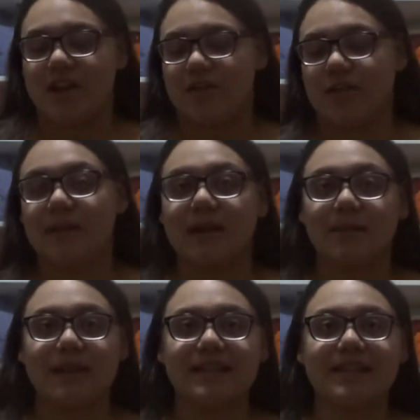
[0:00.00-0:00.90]
from an
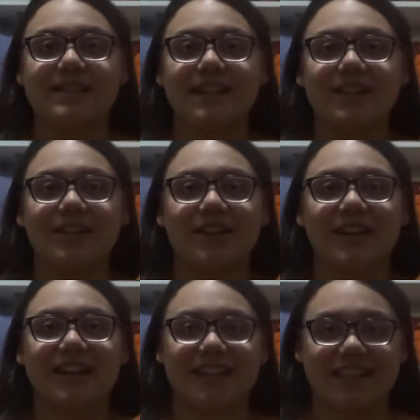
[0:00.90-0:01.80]
amazing seller
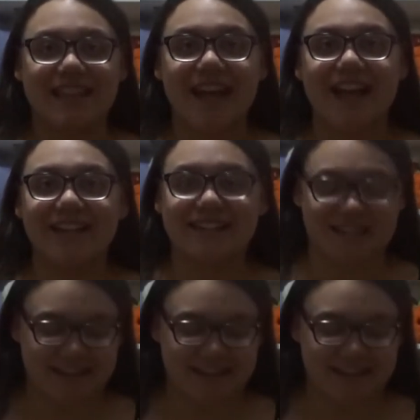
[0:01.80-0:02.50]
that